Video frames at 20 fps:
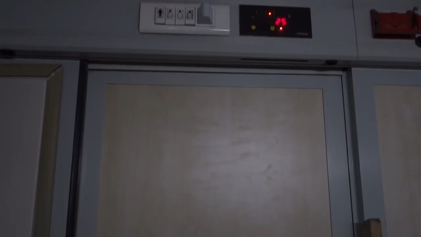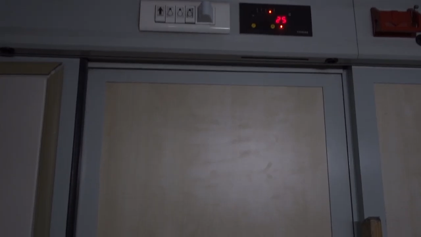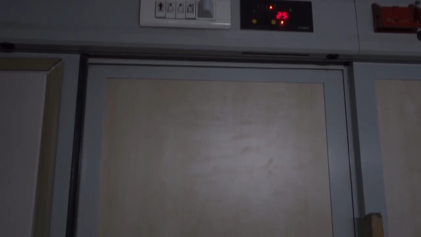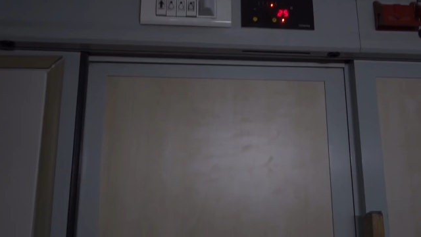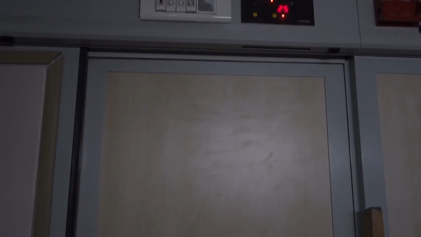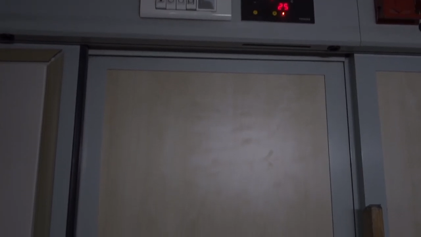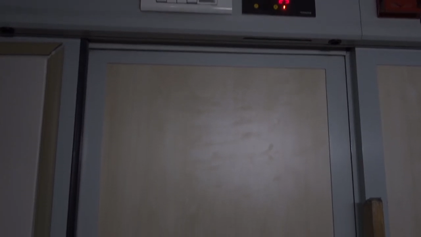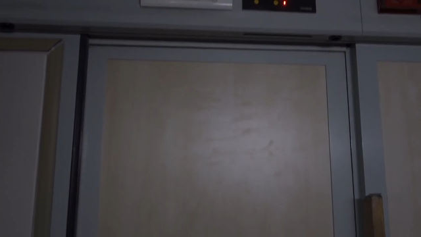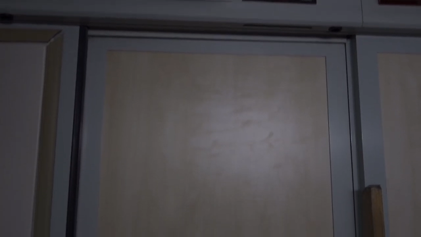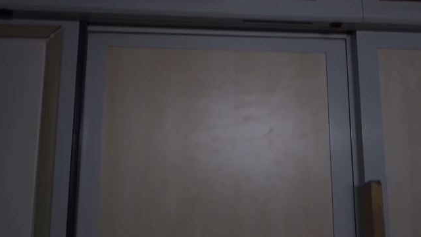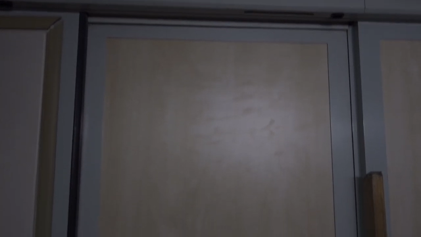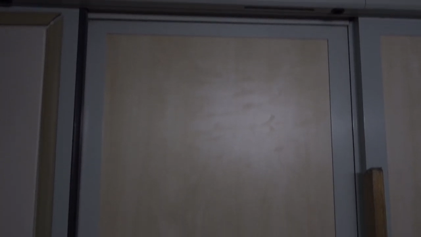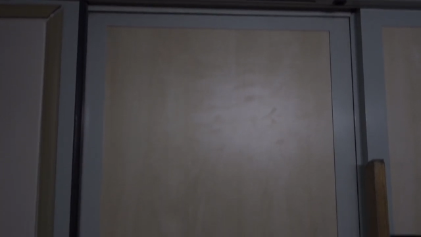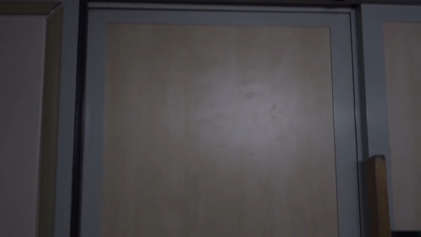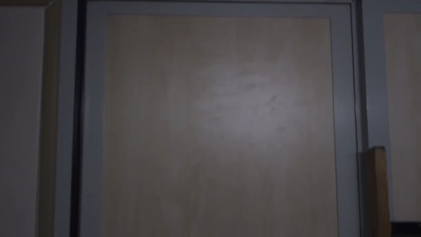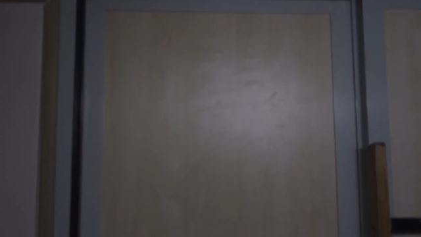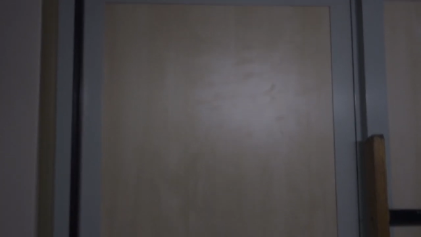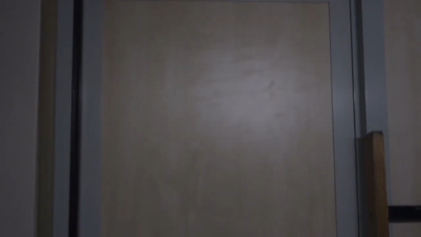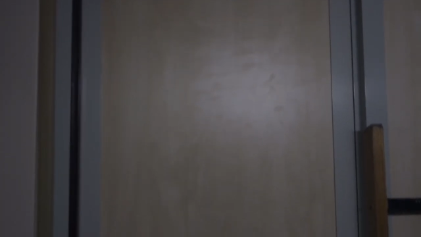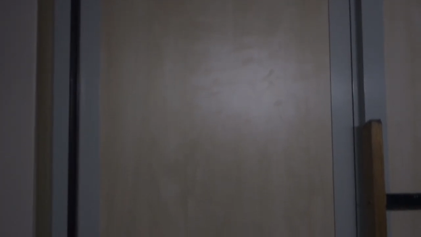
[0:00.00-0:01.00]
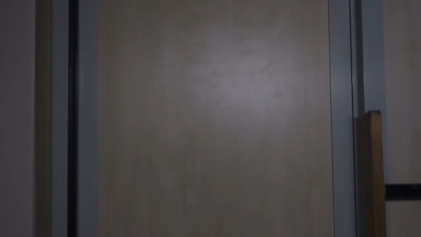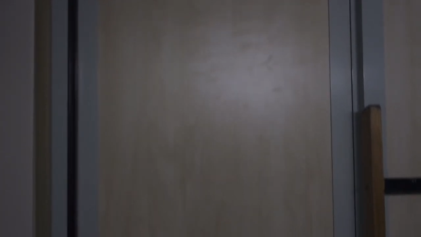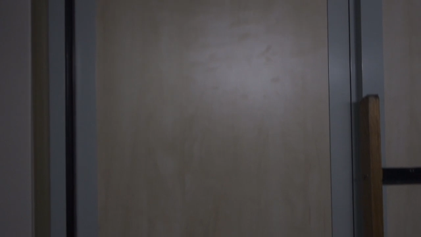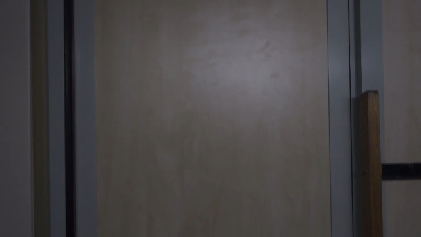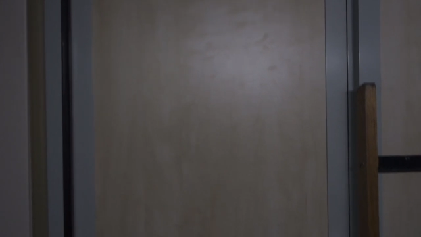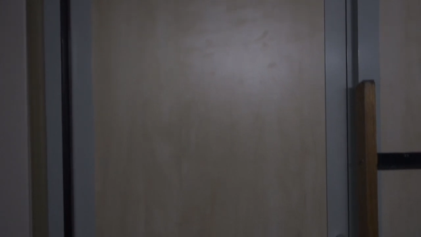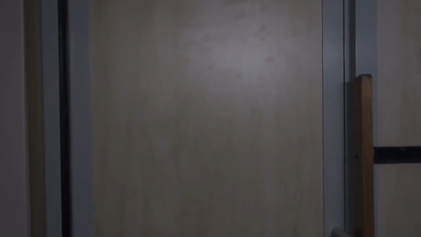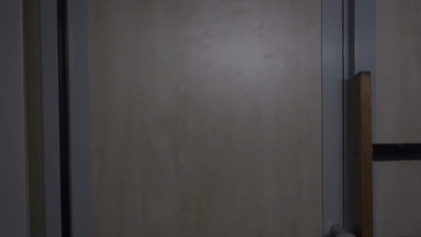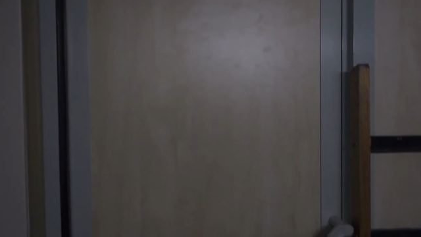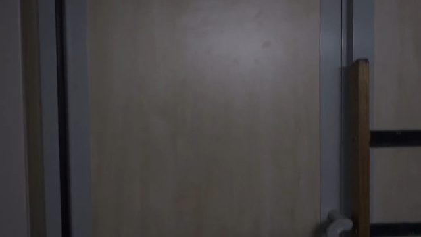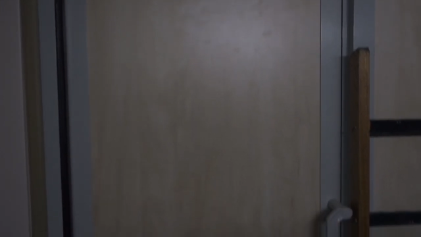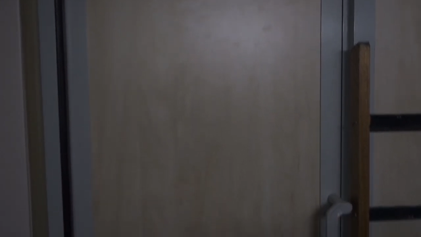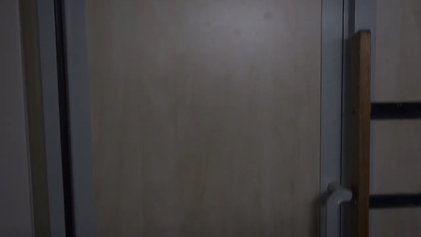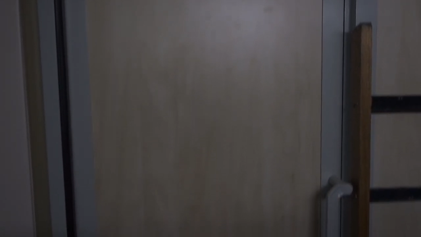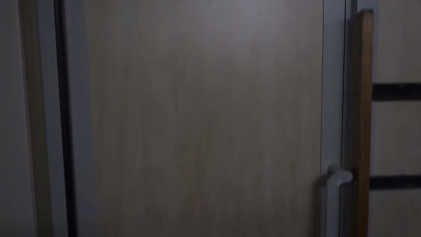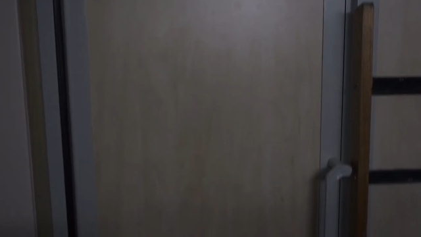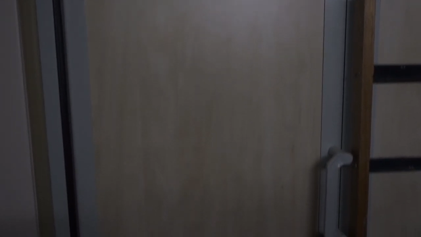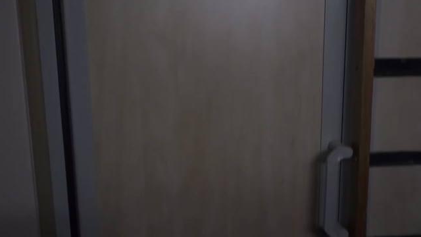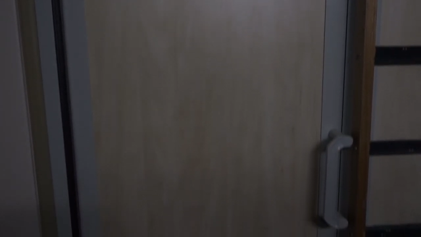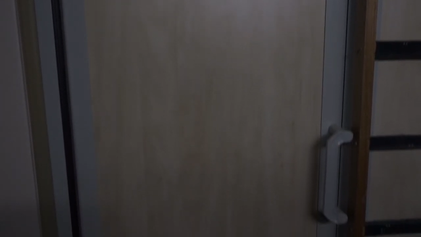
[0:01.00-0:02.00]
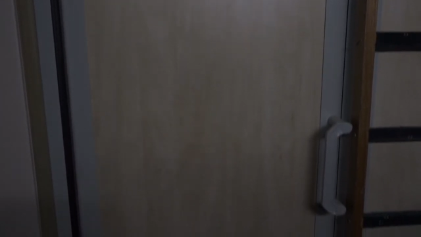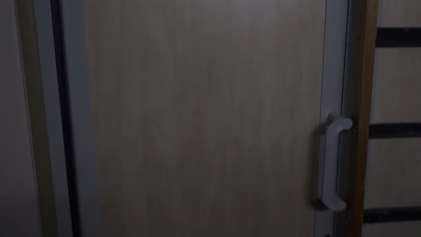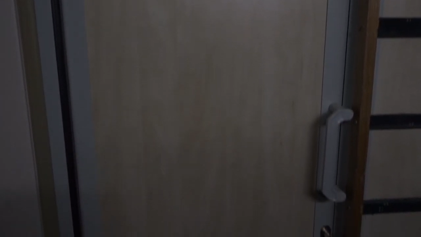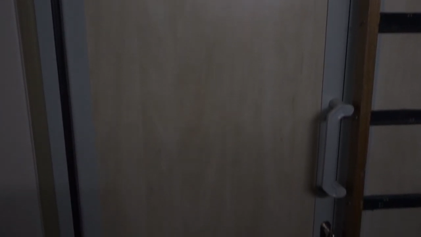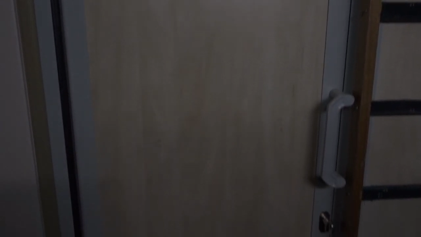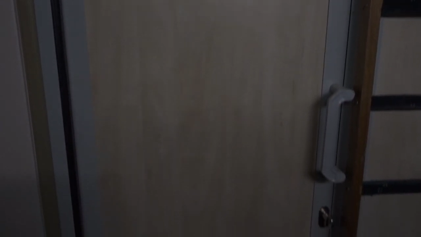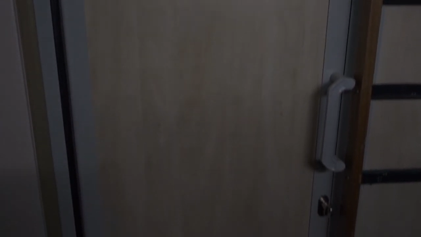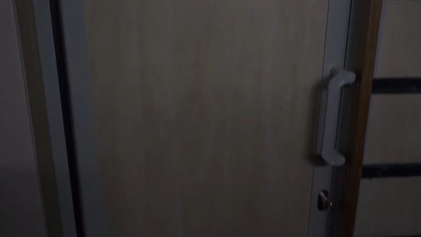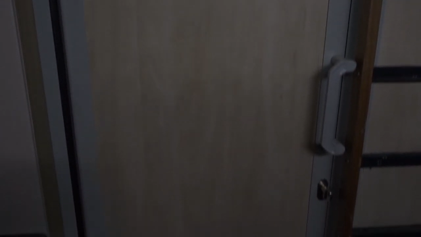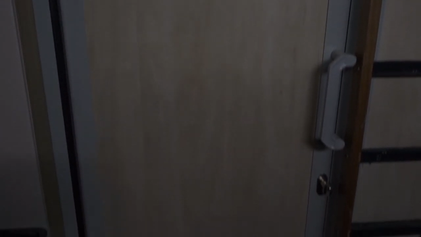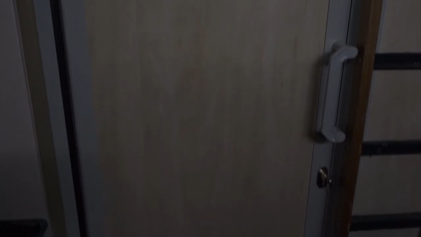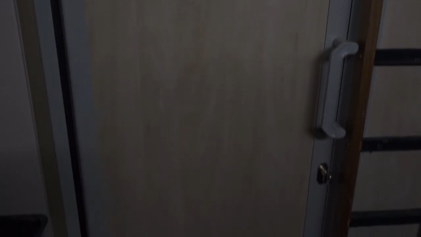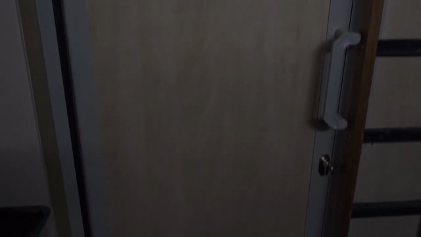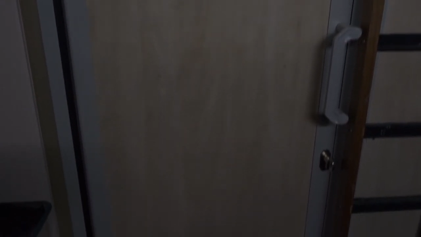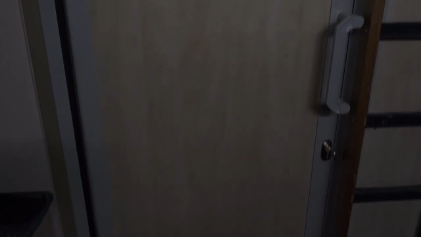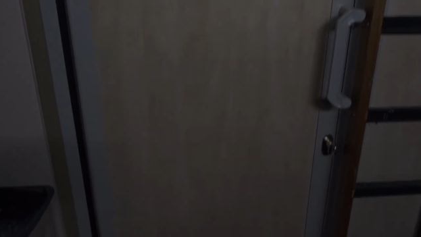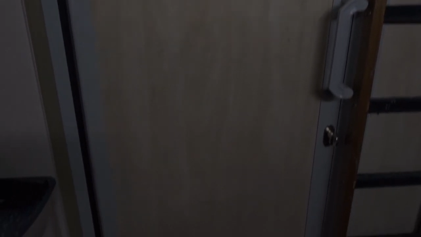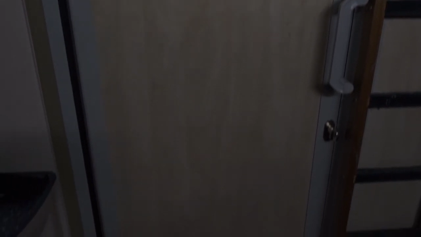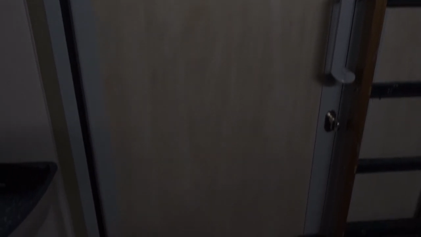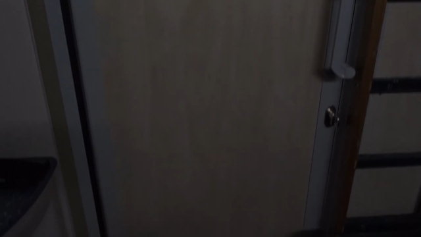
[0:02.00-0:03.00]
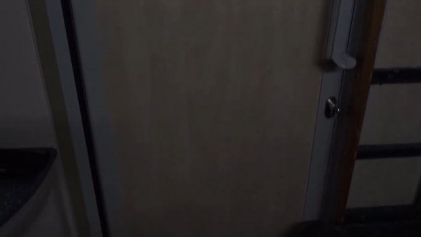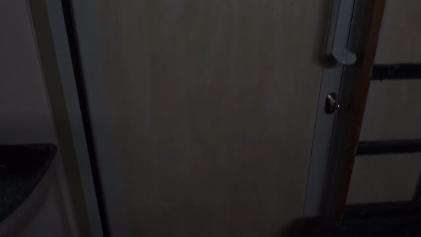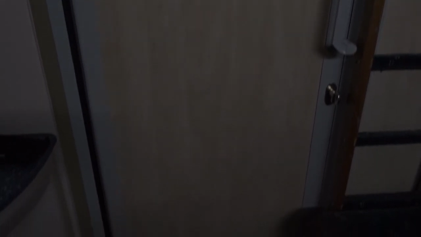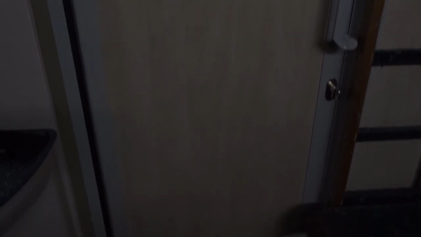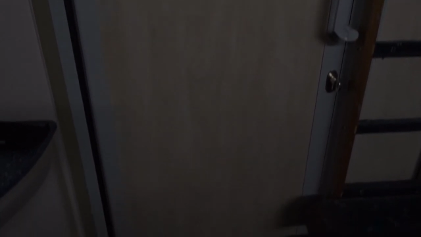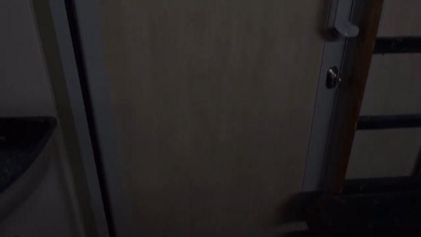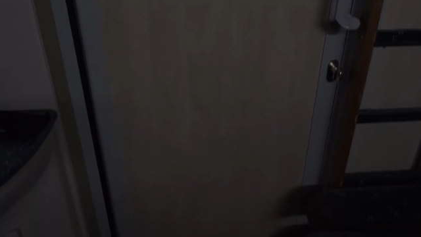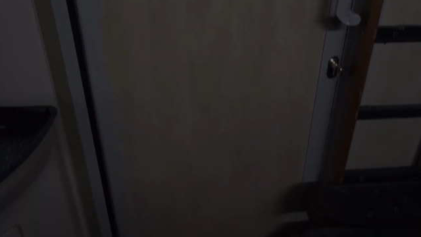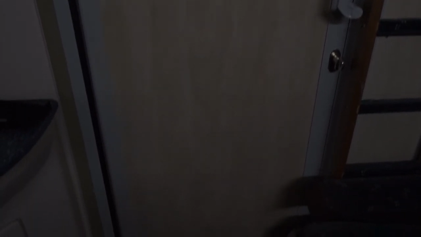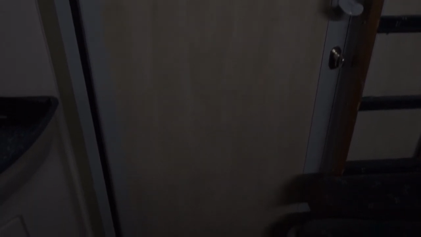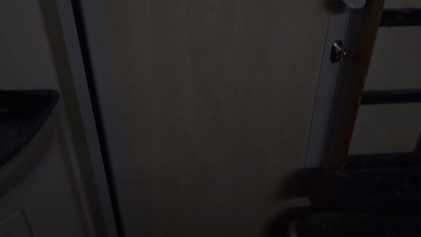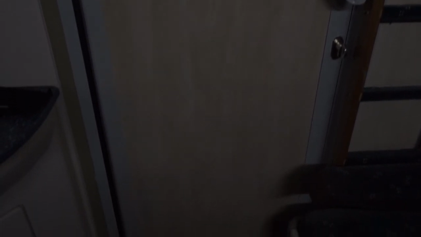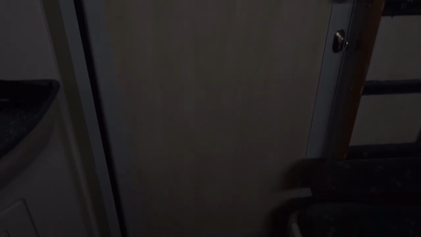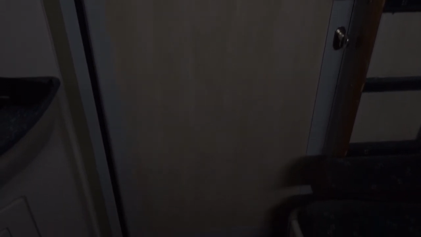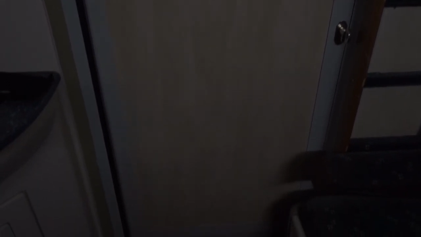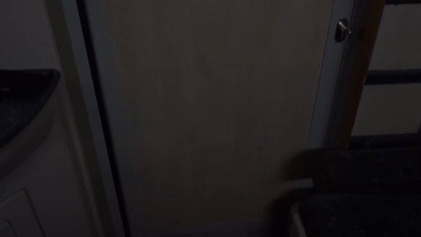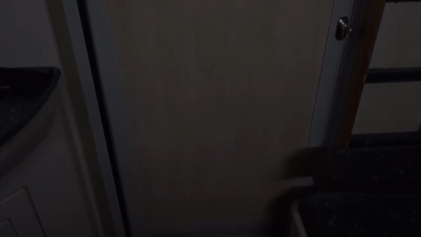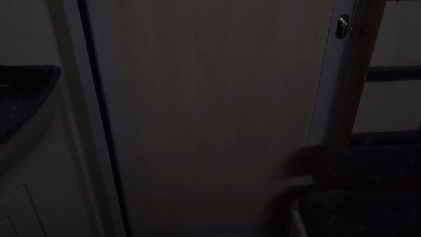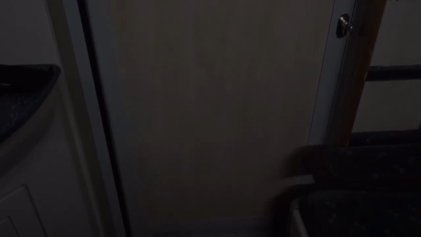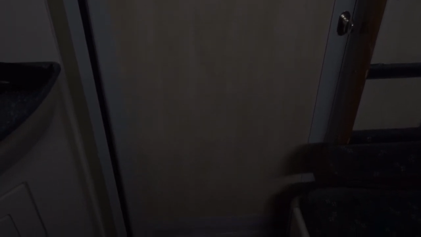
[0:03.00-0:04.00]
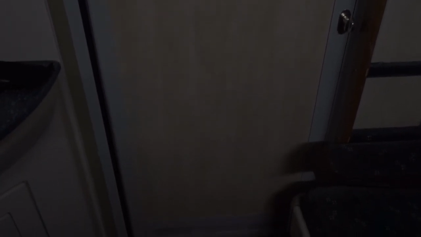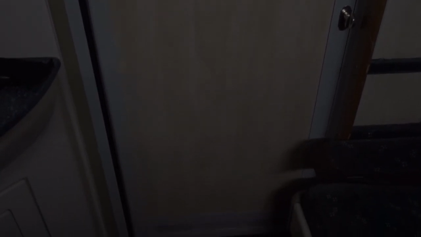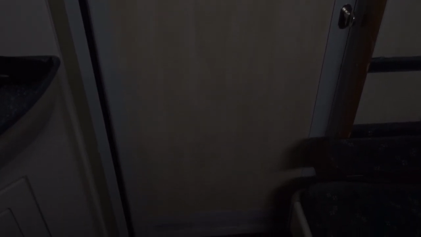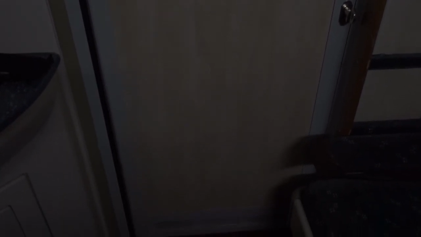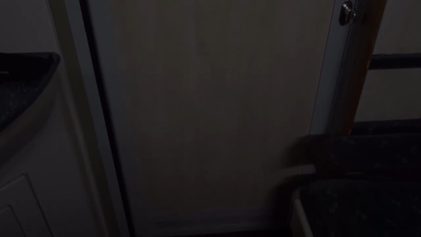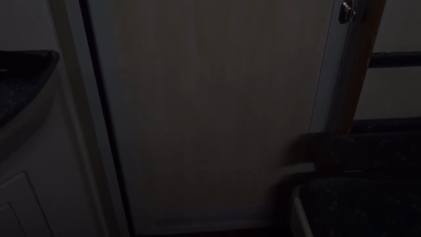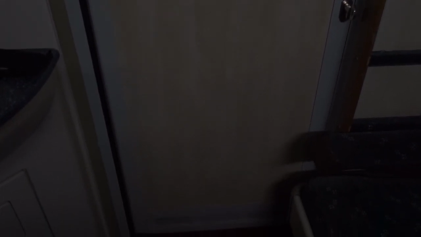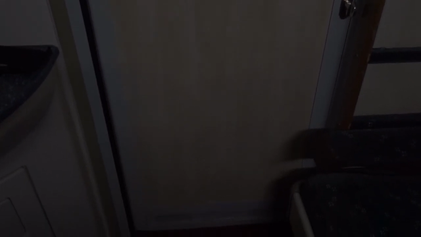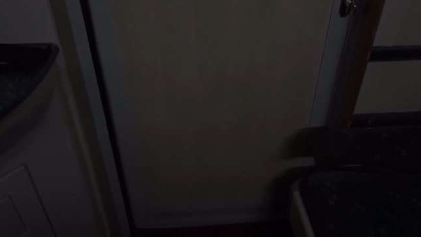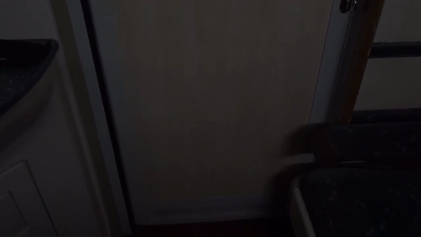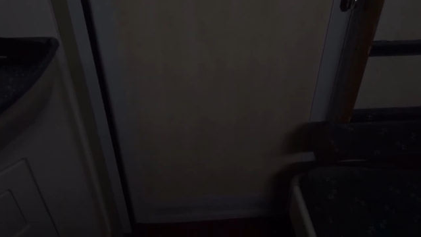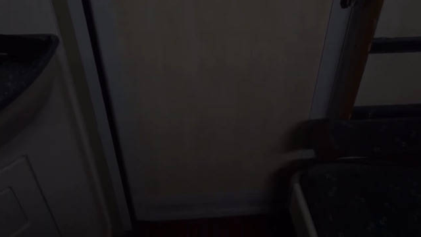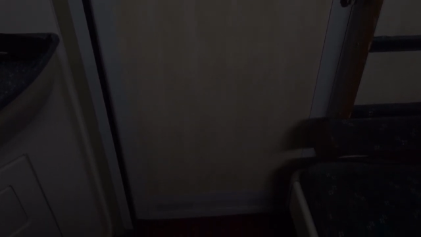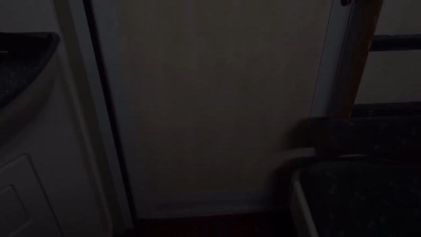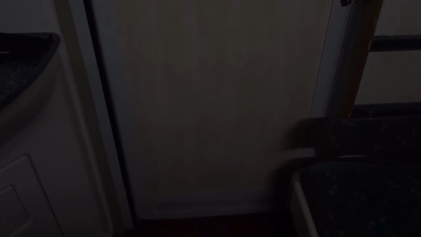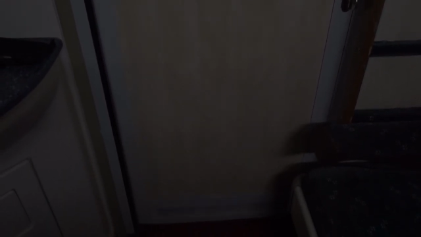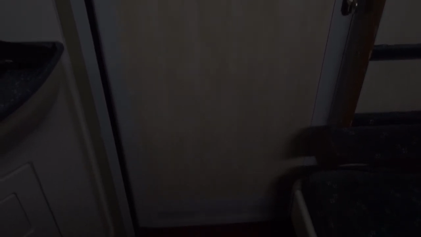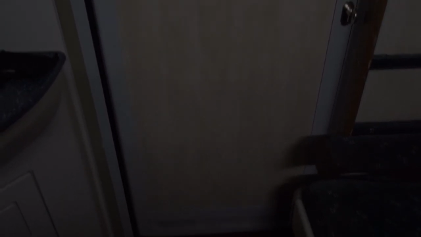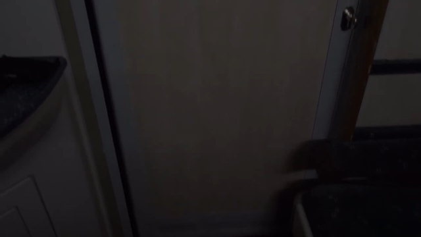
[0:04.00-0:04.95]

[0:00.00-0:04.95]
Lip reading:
[unreadable: no face in view]